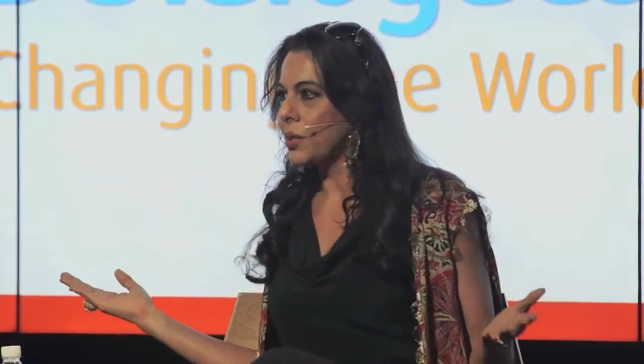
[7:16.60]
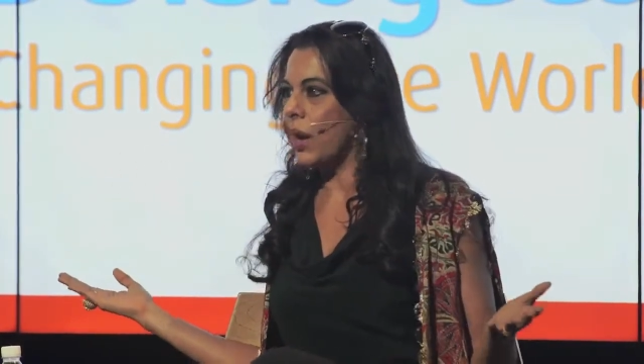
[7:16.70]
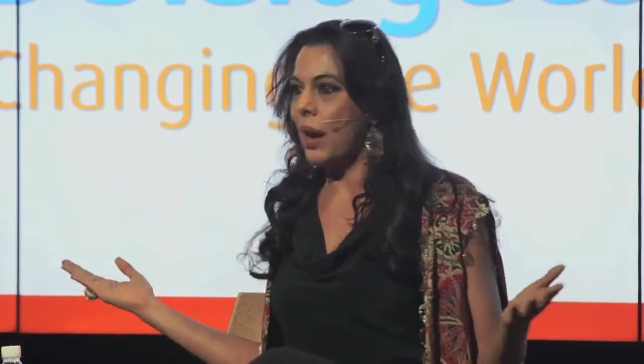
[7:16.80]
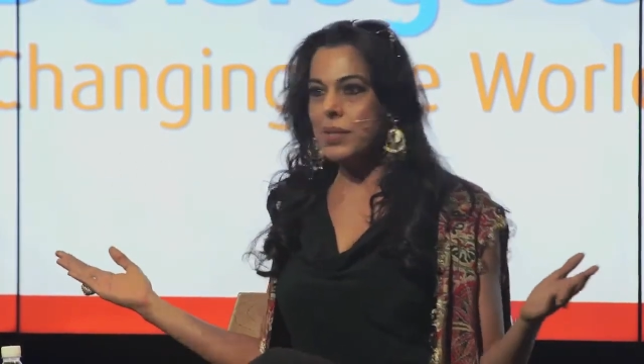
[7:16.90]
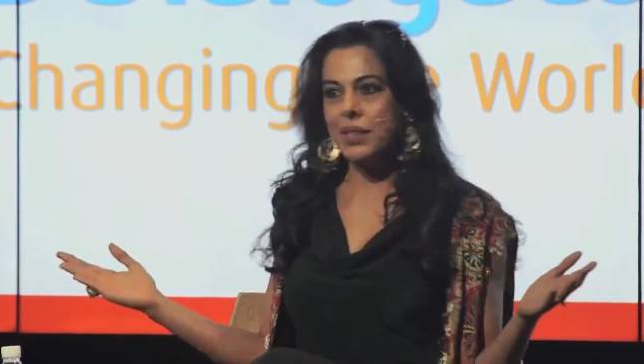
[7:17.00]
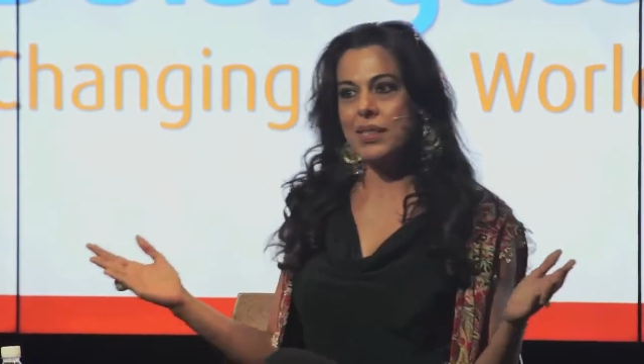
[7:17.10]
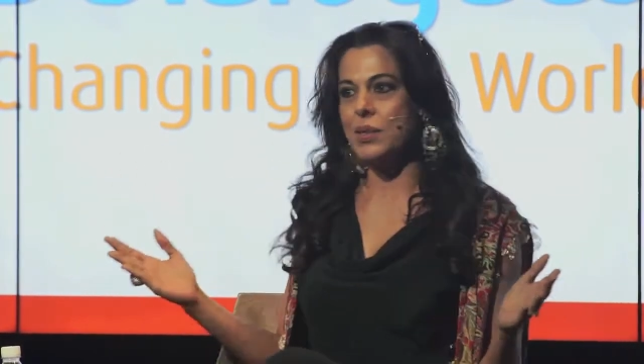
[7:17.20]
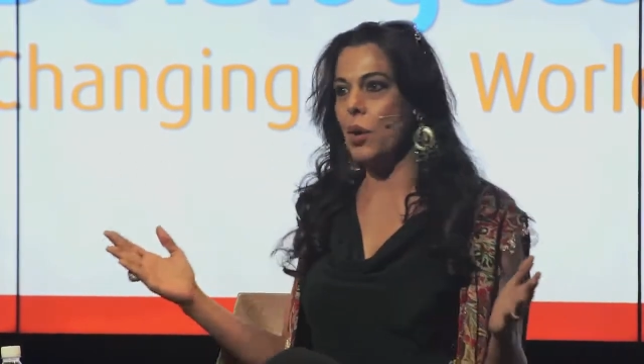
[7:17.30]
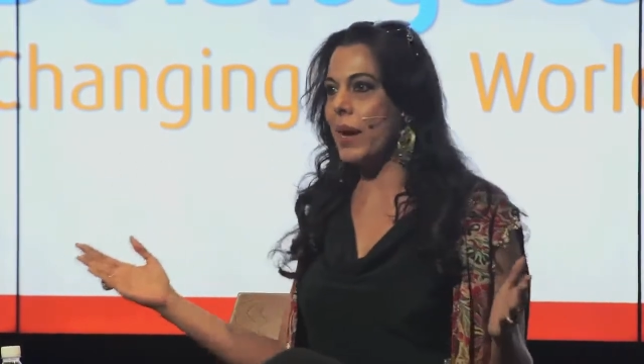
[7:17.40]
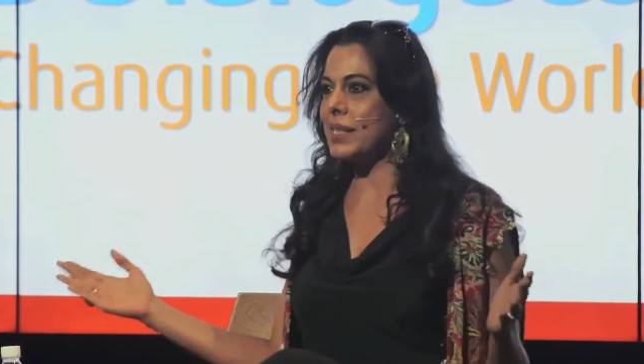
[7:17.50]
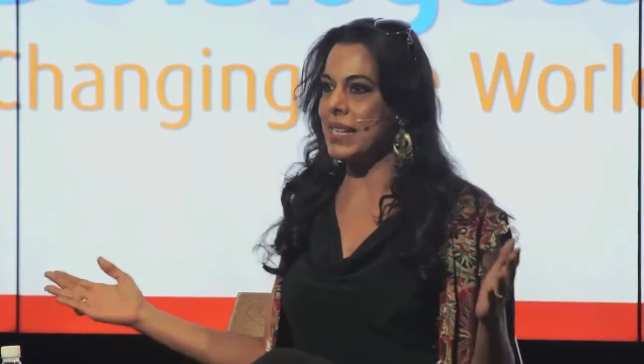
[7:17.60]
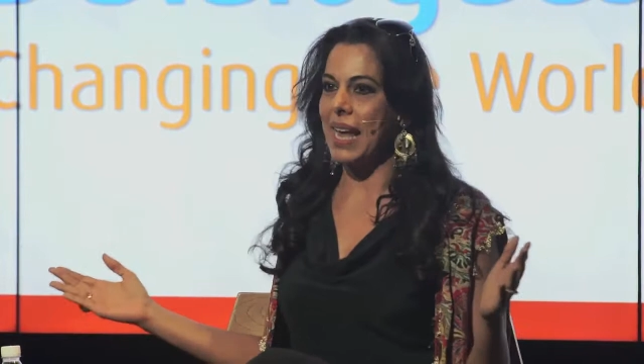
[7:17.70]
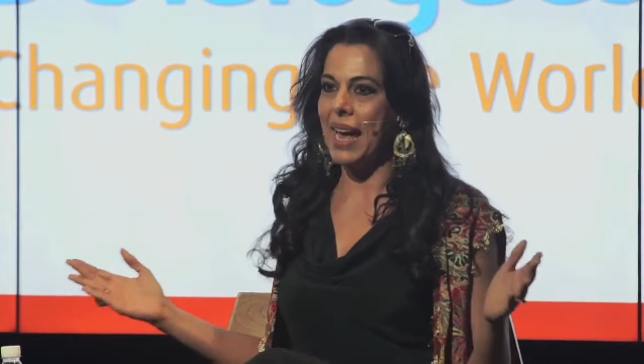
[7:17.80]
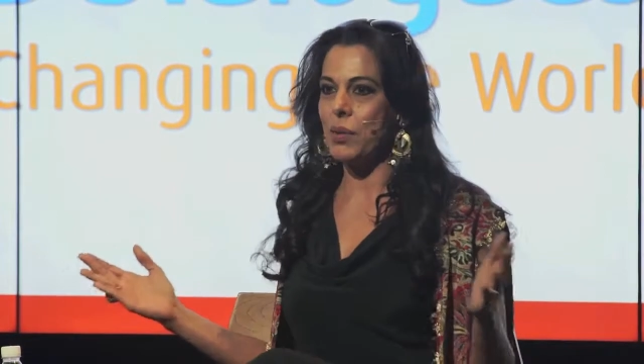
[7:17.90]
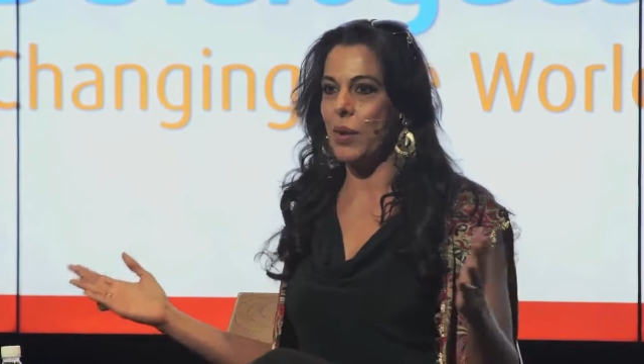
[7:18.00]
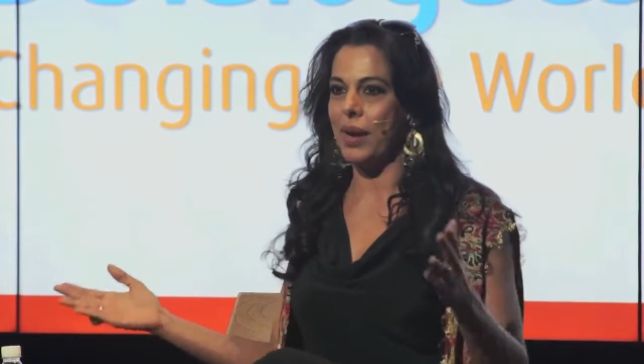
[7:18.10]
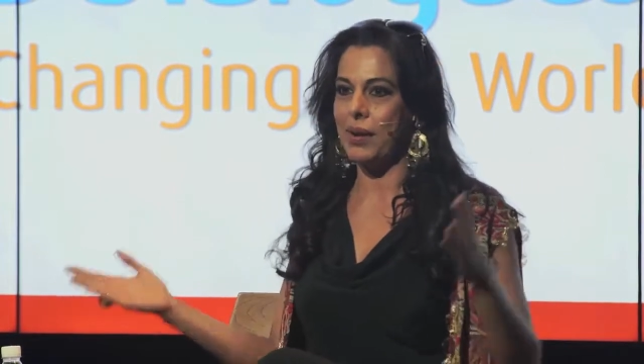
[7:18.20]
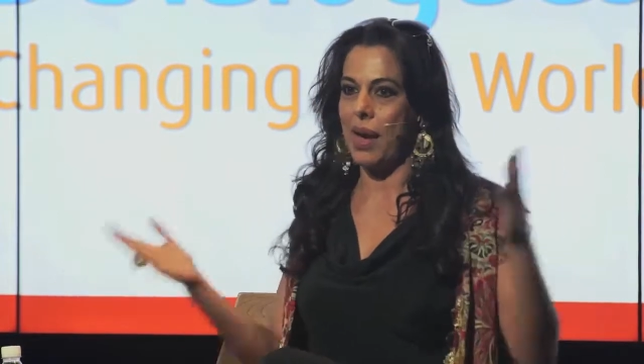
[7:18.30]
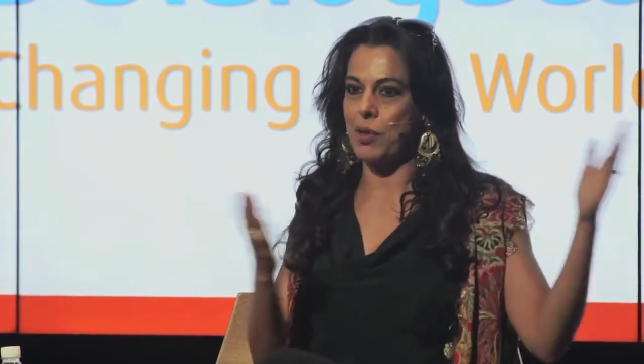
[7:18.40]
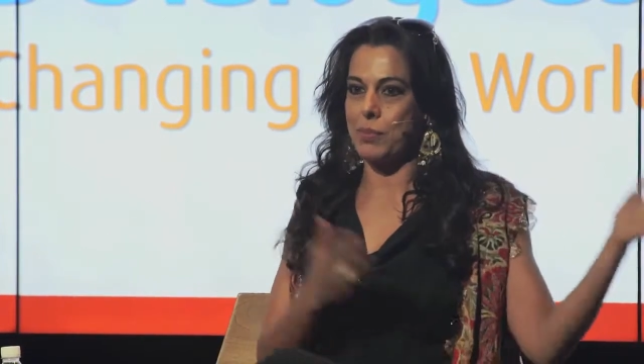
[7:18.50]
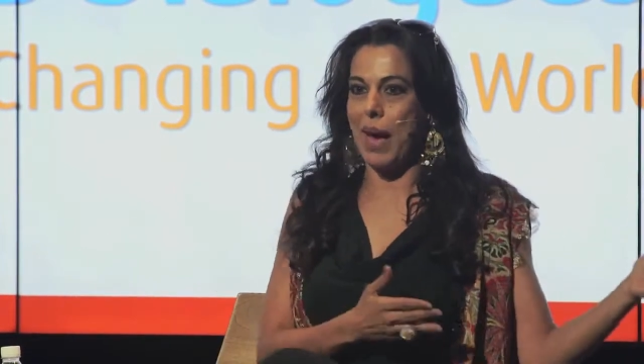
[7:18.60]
So I was in this no man's land where I was